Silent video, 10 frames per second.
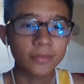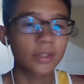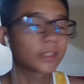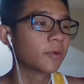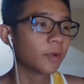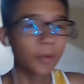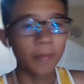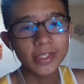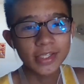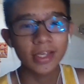So it was
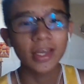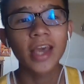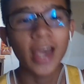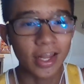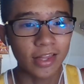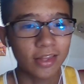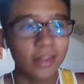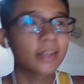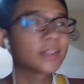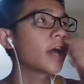basically, and
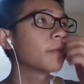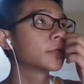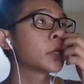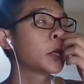the time was